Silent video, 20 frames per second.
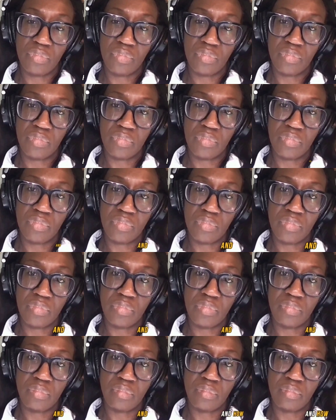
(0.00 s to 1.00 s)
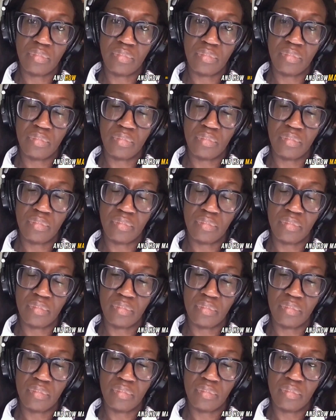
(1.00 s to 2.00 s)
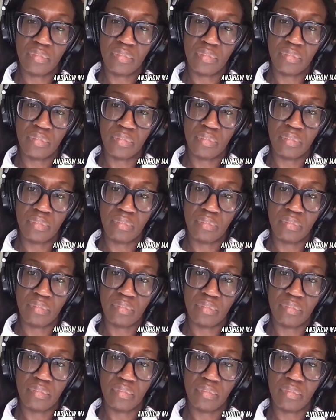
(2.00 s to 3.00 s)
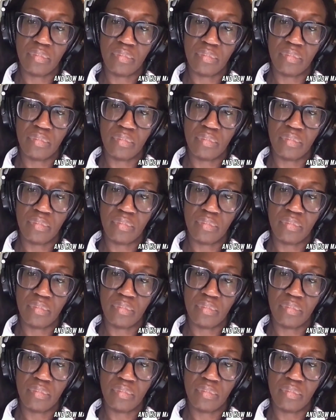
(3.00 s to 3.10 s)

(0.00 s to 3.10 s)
(not speaking)